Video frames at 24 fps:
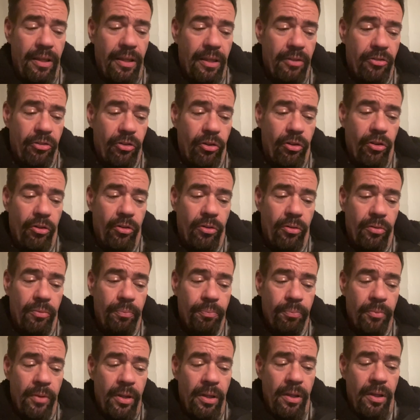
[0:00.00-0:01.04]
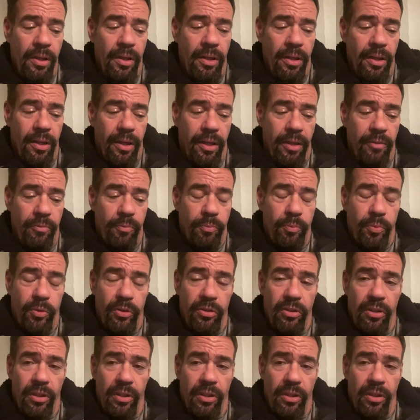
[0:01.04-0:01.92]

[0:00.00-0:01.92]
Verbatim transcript: So I put